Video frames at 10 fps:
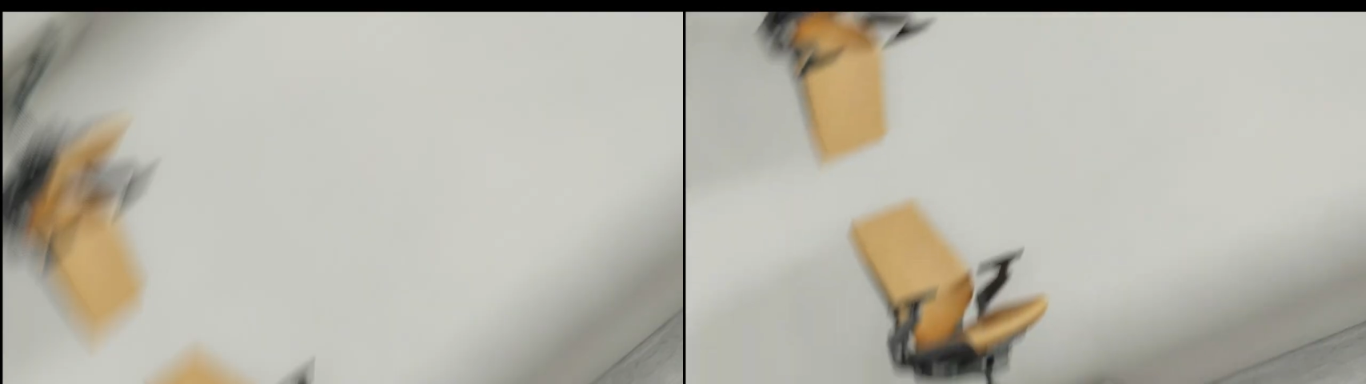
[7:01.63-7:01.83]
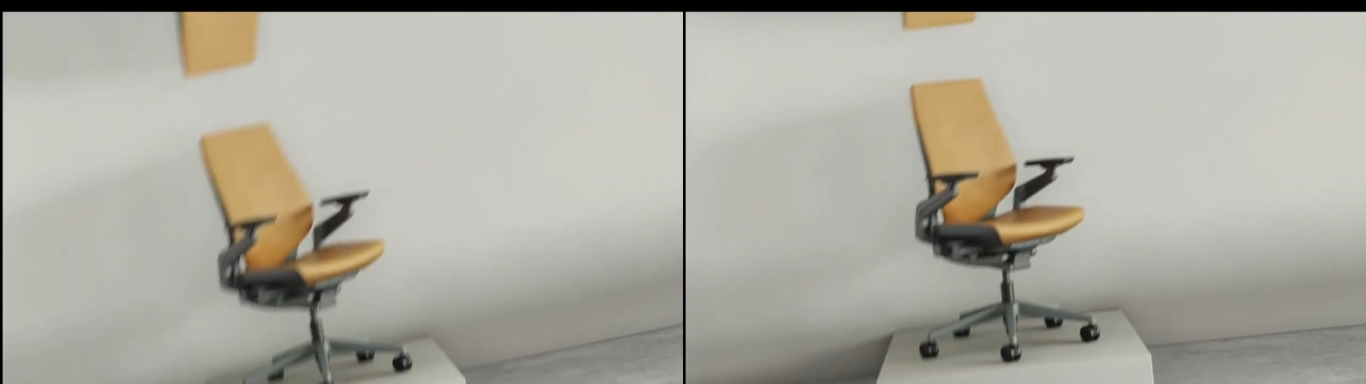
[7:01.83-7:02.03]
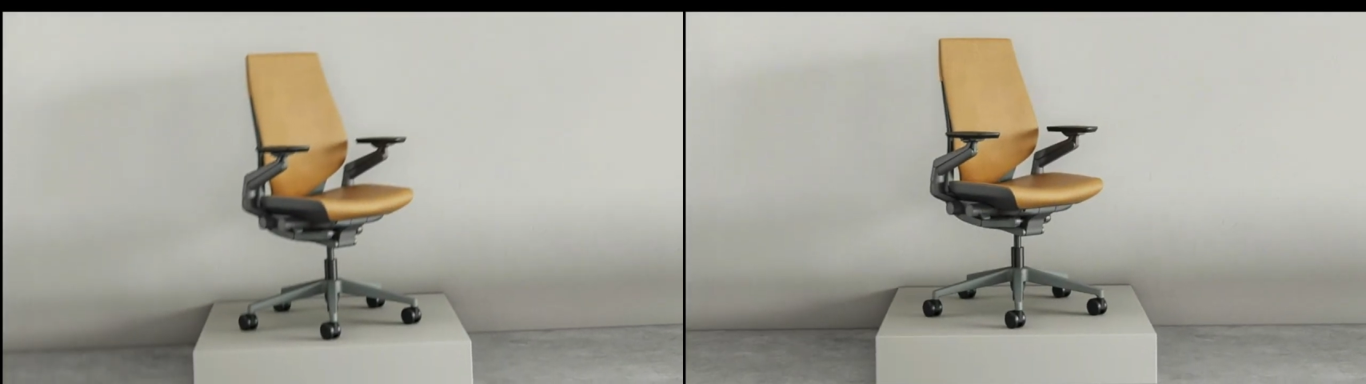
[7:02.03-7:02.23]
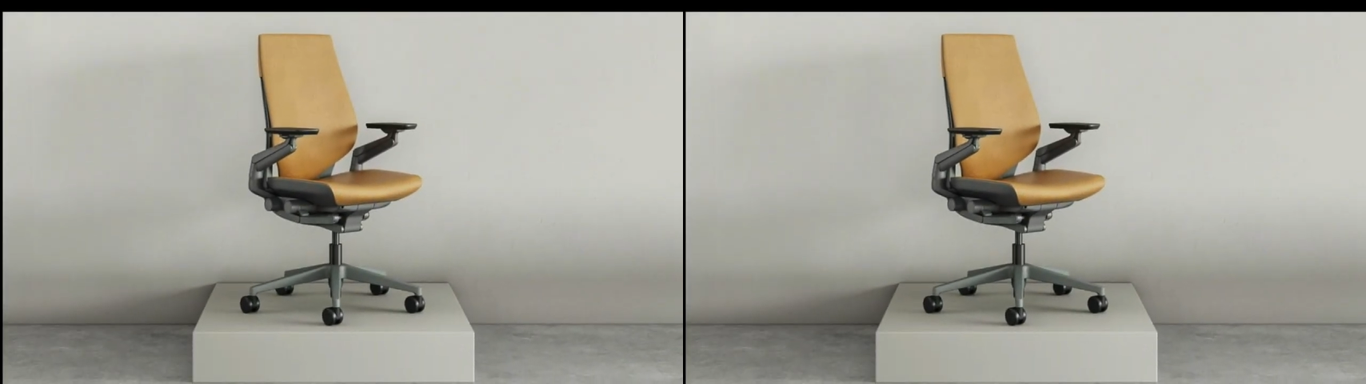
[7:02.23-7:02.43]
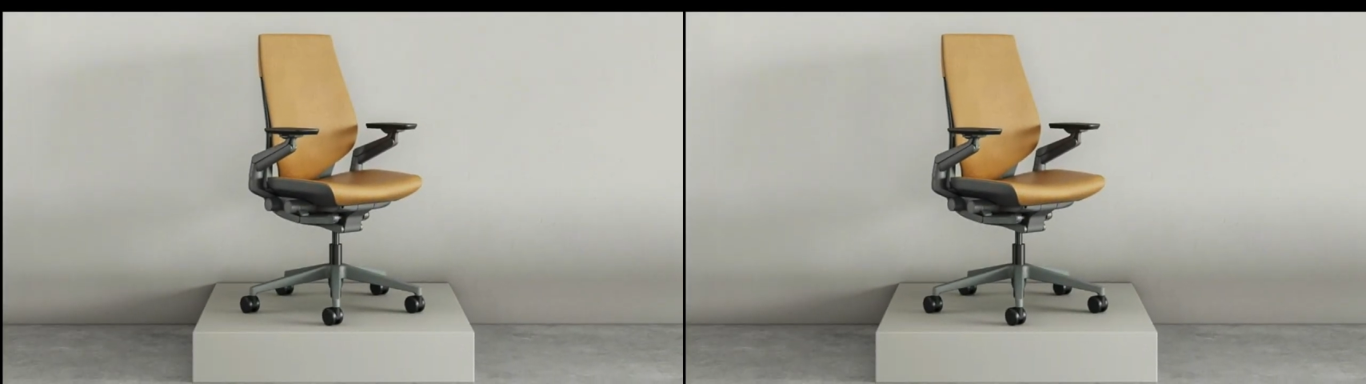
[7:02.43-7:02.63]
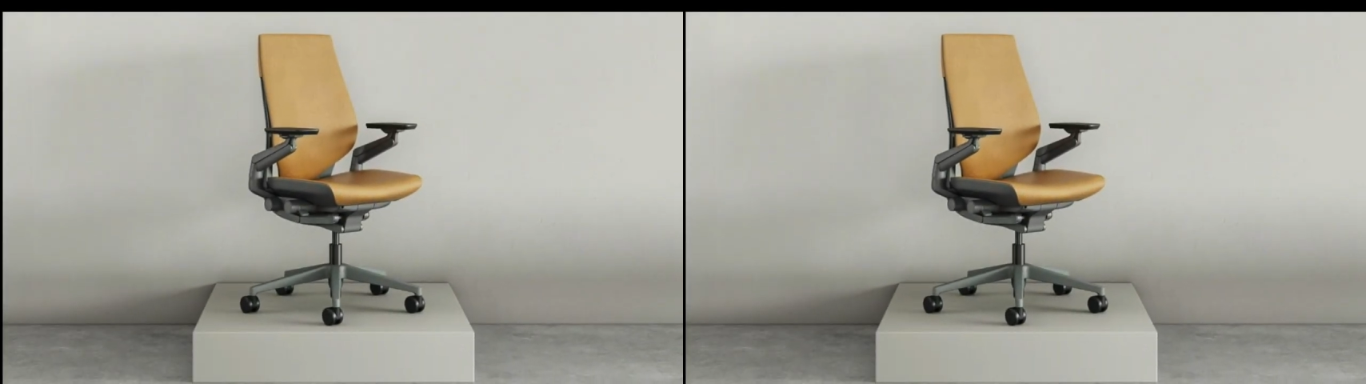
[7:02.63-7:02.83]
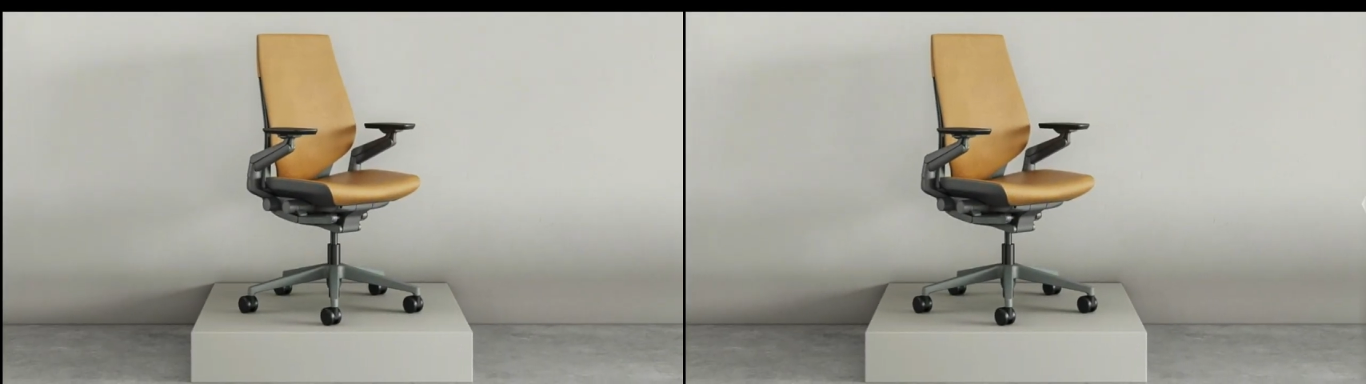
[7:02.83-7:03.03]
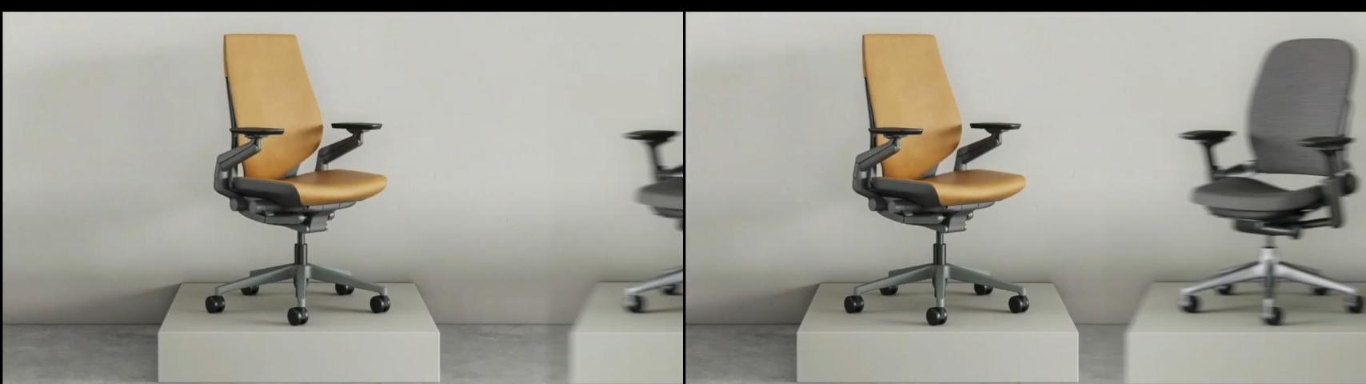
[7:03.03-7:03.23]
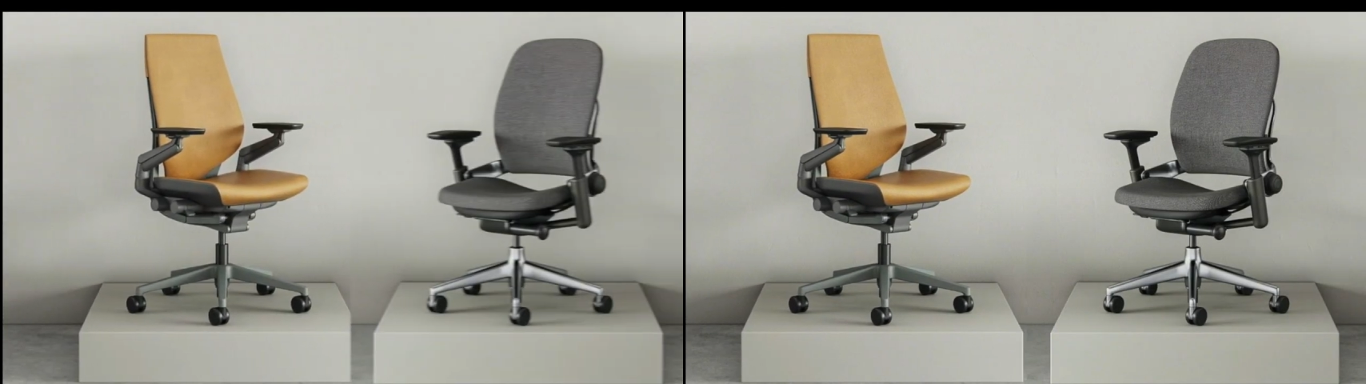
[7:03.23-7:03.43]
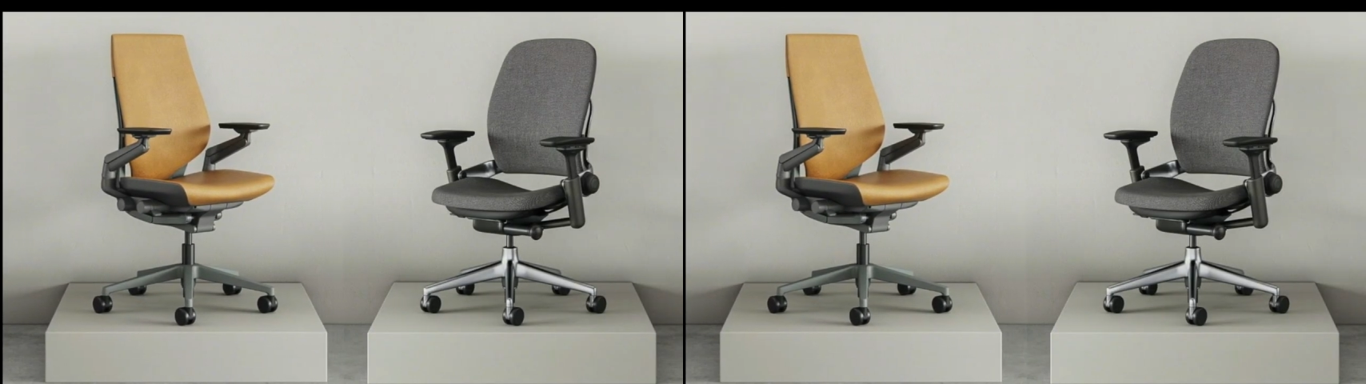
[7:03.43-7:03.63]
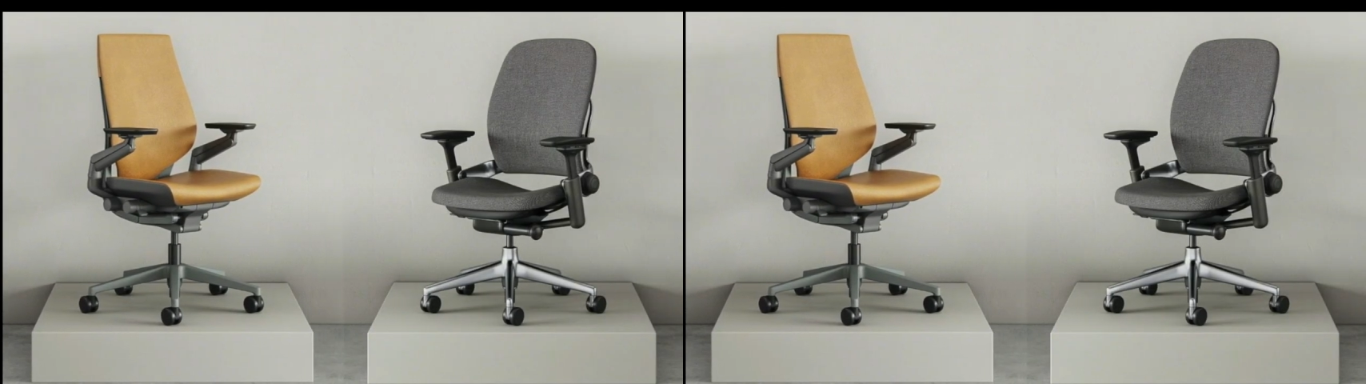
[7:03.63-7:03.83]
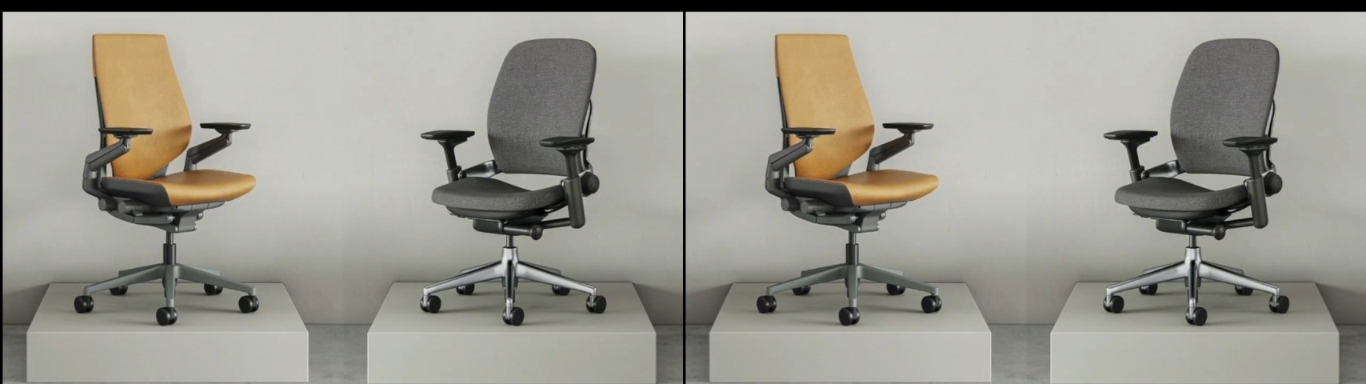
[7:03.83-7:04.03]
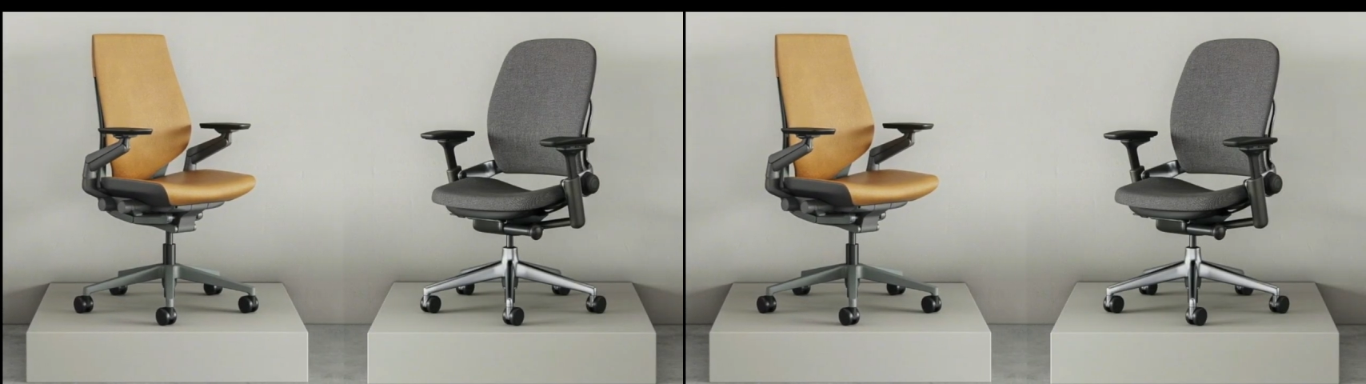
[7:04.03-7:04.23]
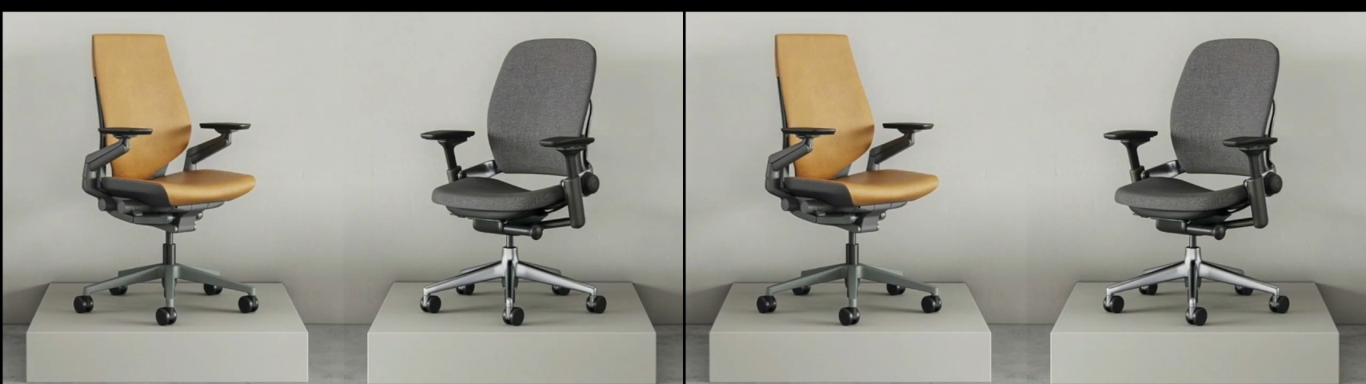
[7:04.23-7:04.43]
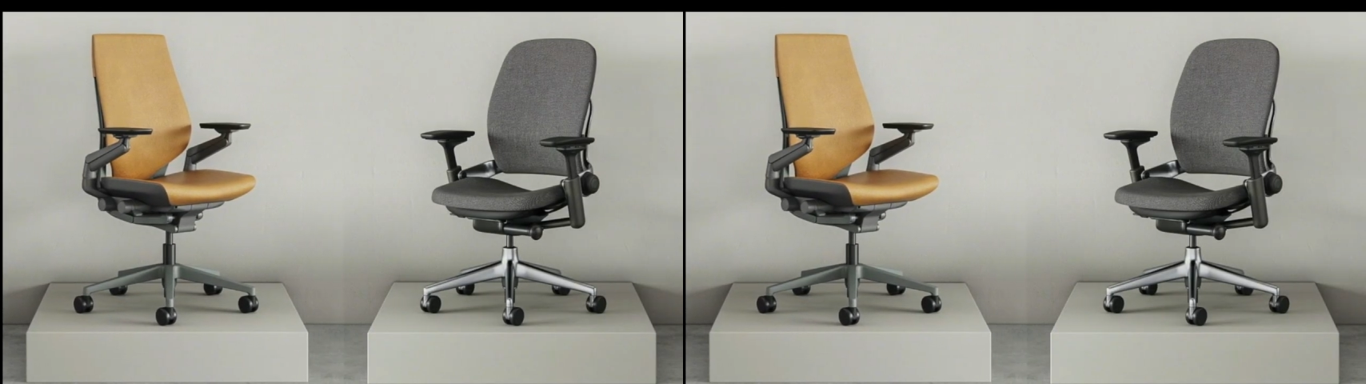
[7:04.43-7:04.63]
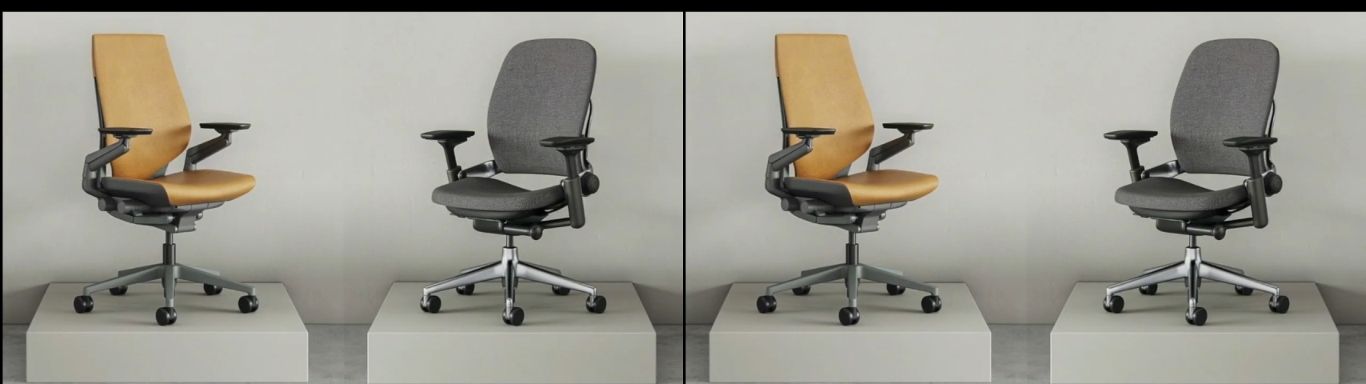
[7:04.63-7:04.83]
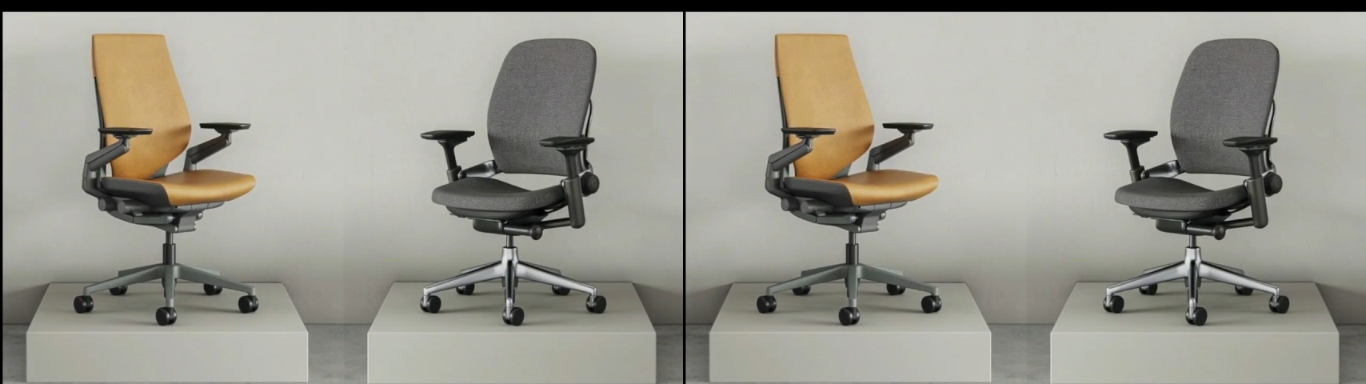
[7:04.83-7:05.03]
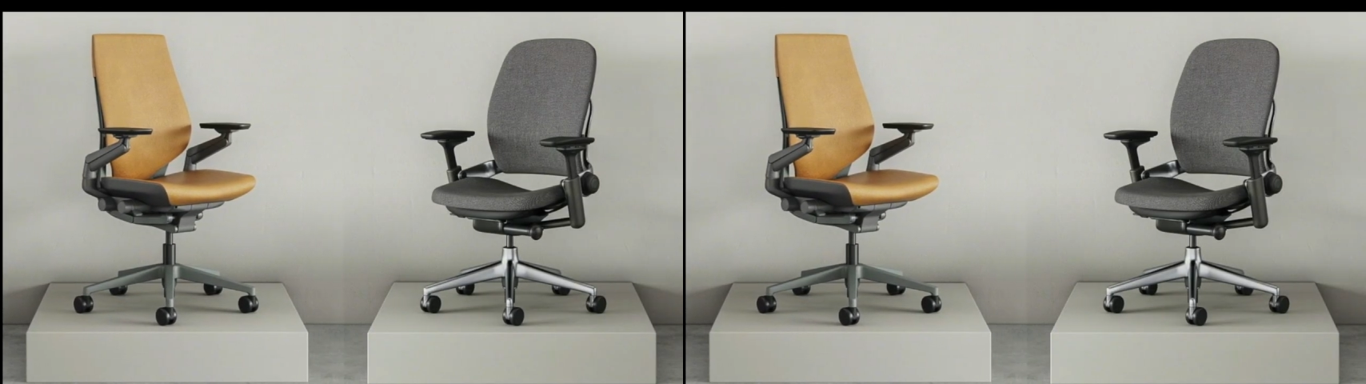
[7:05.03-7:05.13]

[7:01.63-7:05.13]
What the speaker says: Nobody's mouth can be seen.